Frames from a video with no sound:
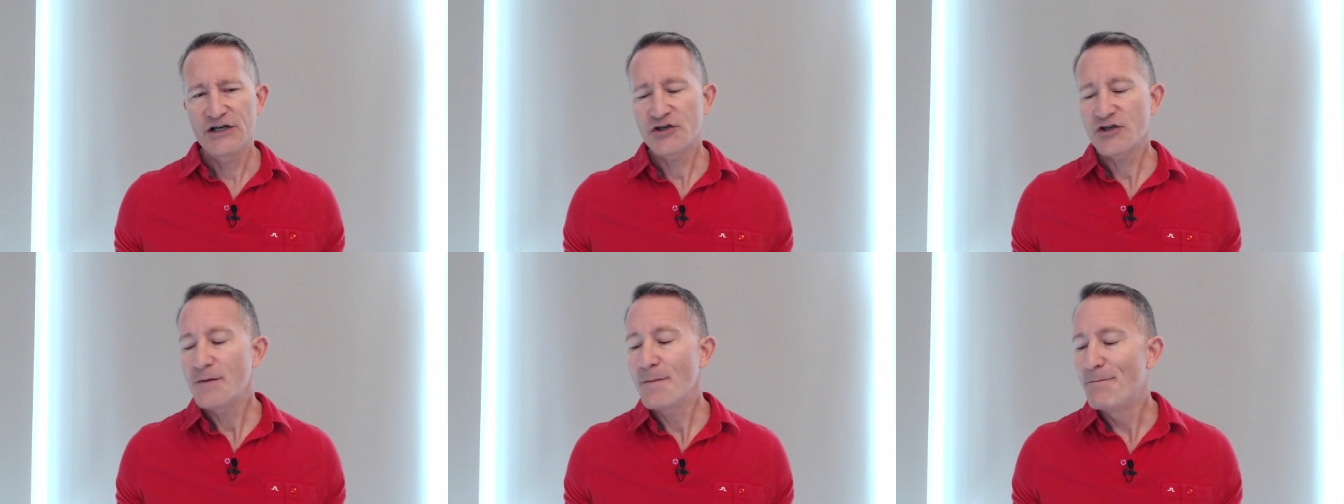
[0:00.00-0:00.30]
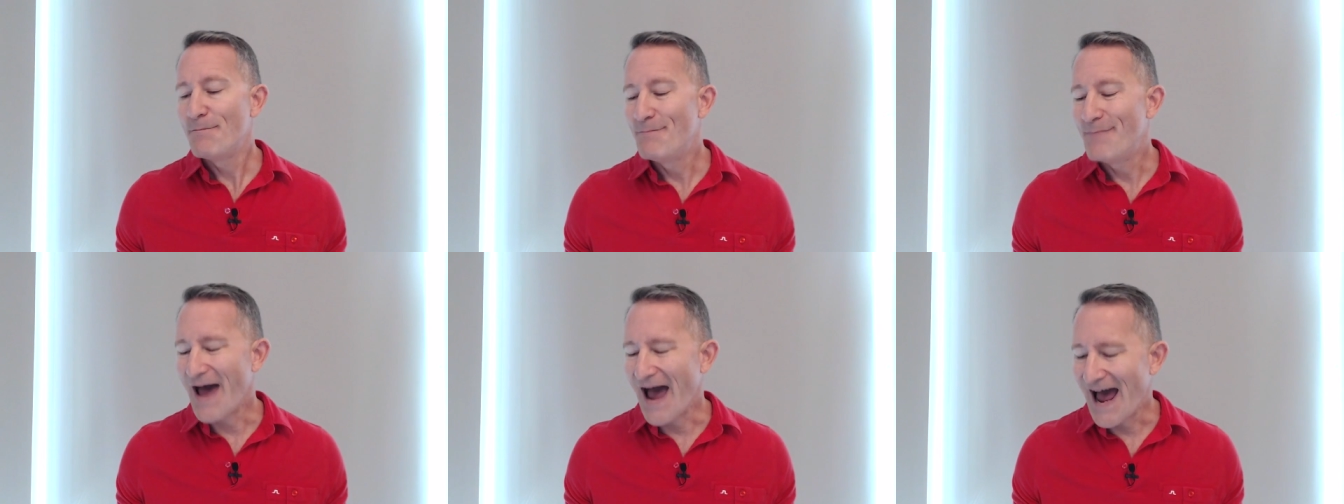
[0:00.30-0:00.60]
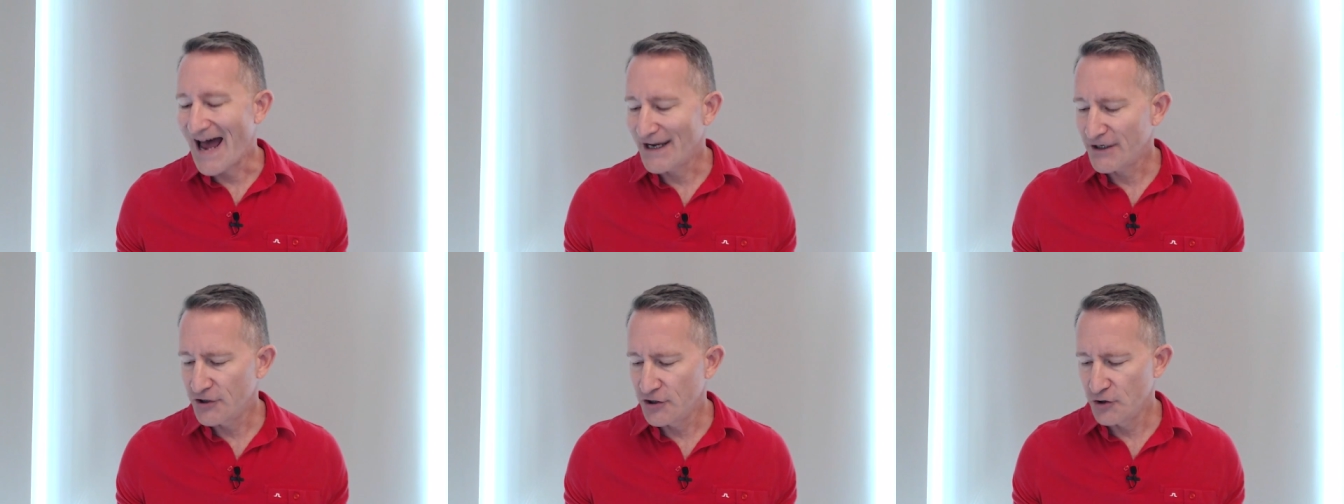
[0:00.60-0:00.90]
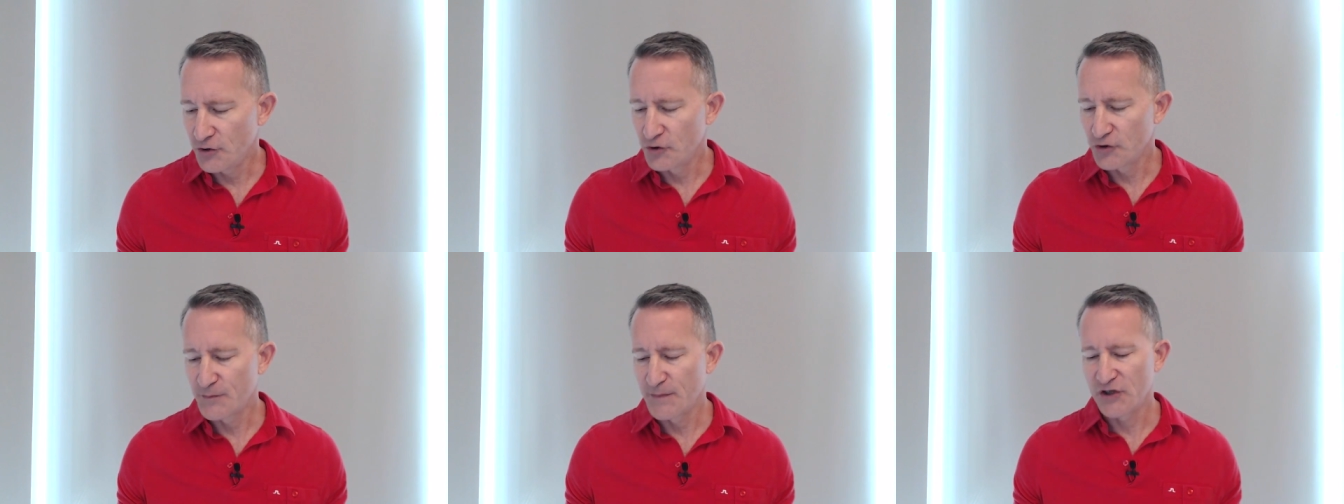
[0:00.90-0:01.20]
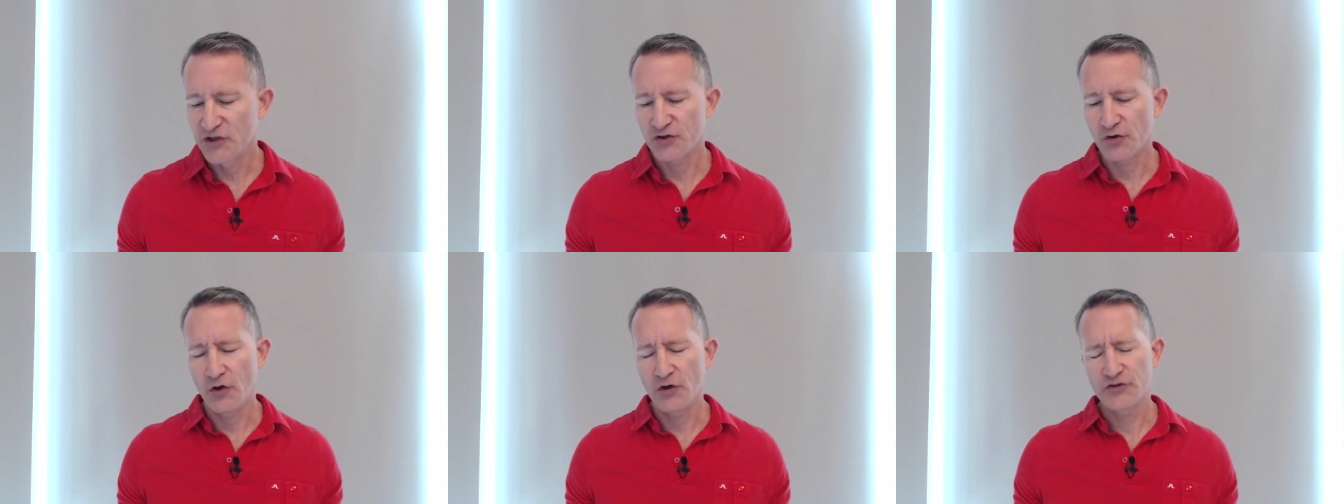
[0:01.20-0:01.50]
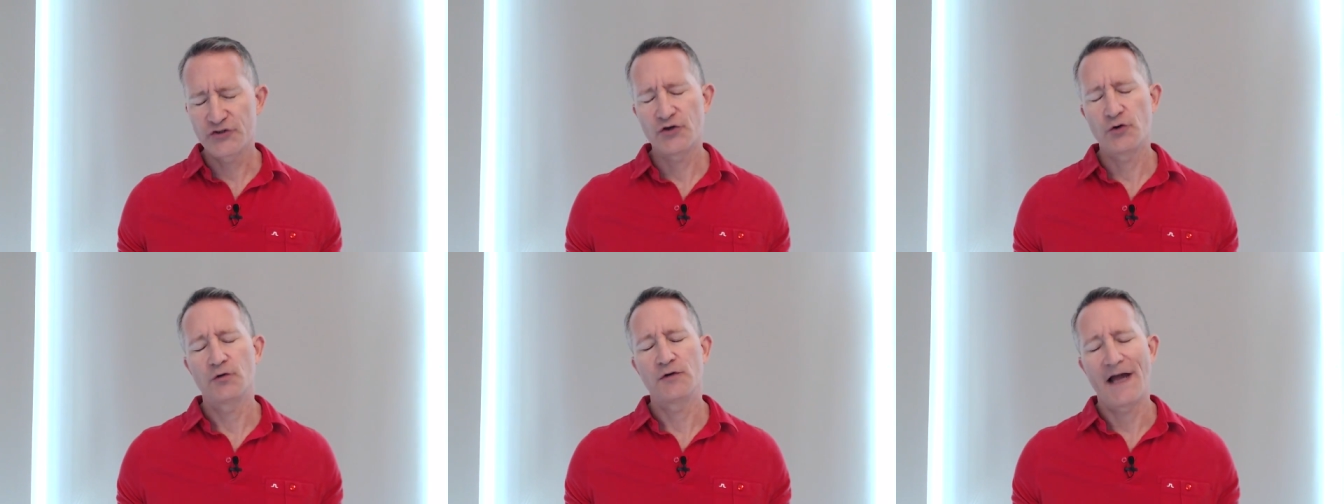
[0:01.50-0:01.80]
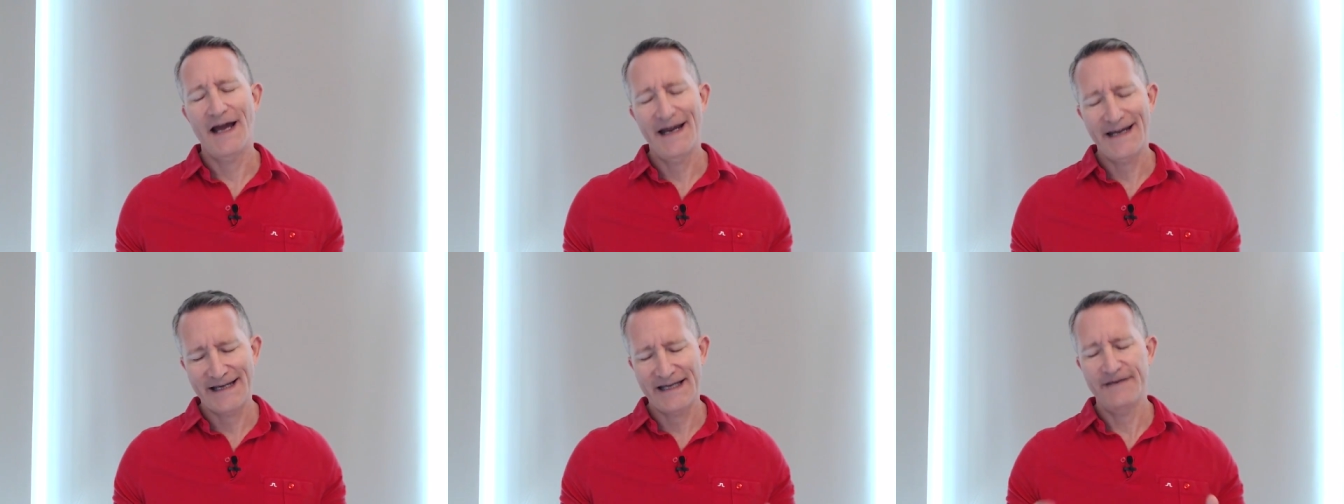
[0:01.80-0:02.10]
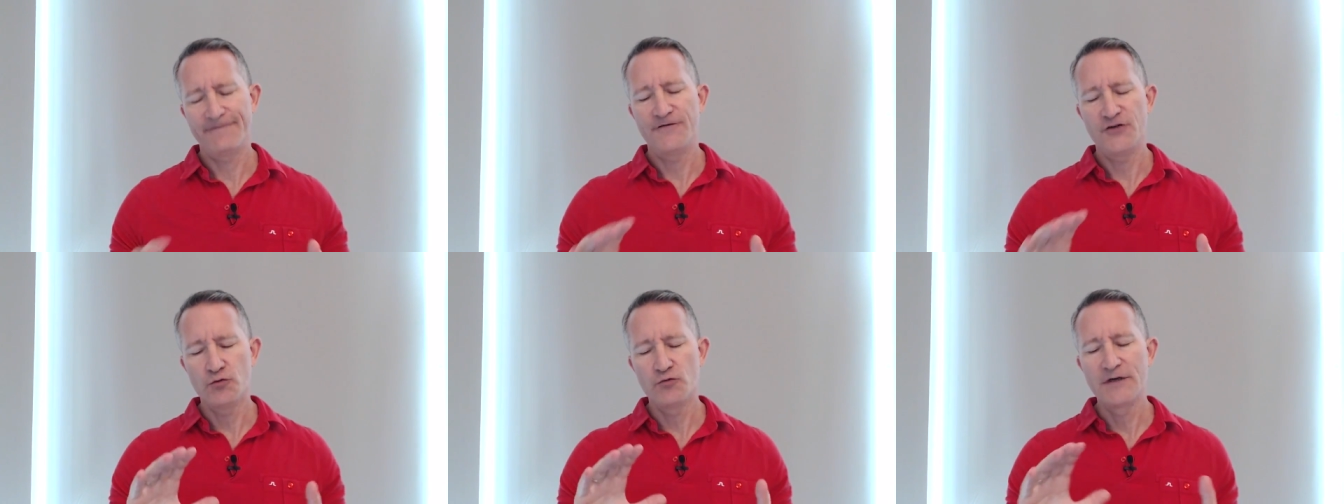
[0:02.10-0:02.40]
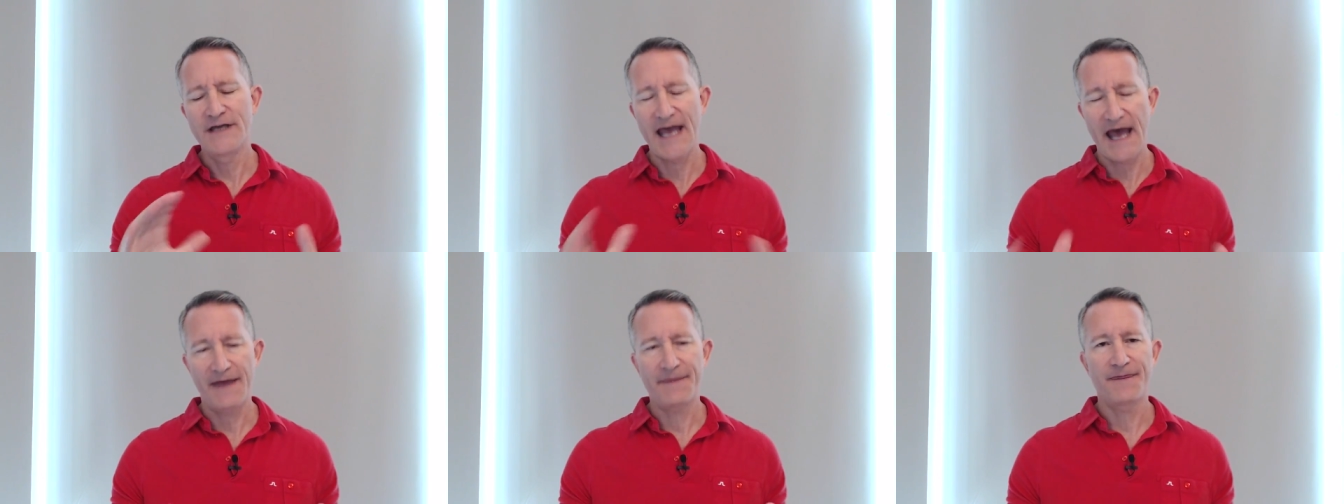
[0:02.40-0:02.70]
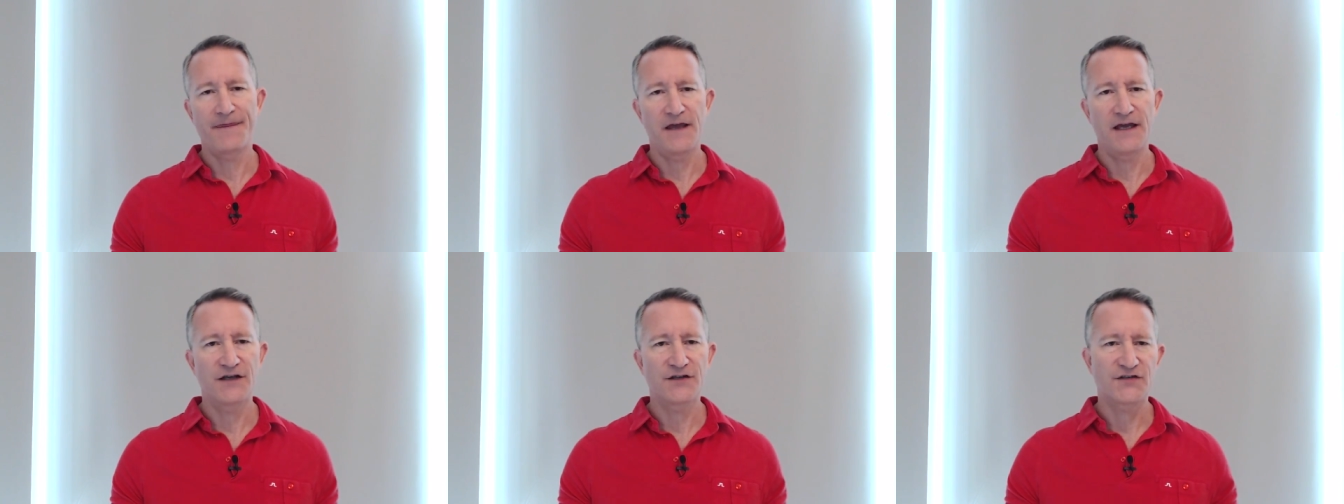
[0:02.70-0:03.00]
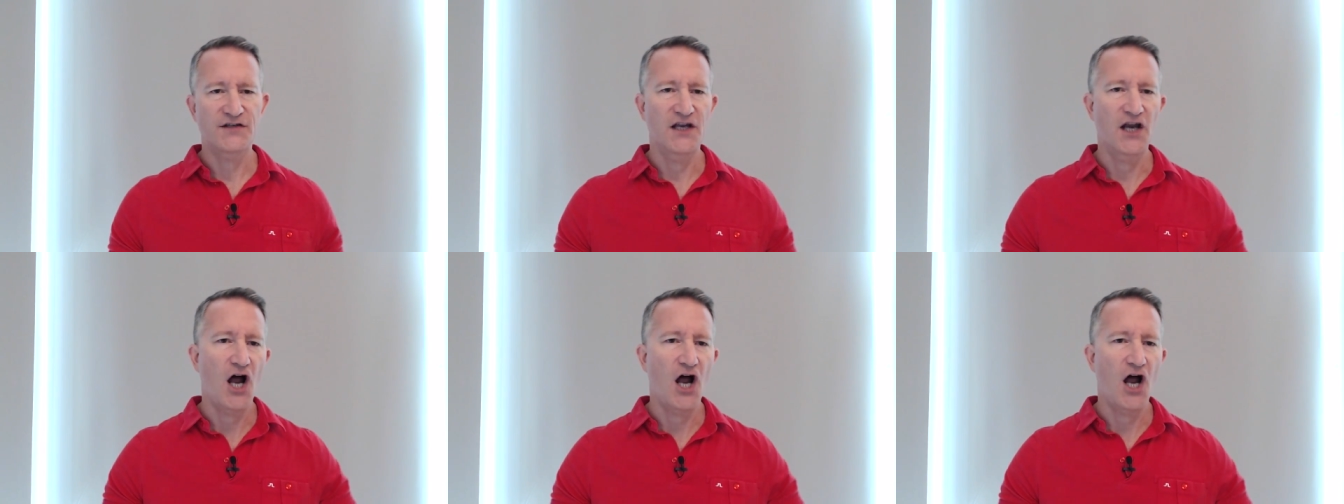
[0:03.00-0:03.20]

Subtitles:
here's the bad news, but it's also like if you get this,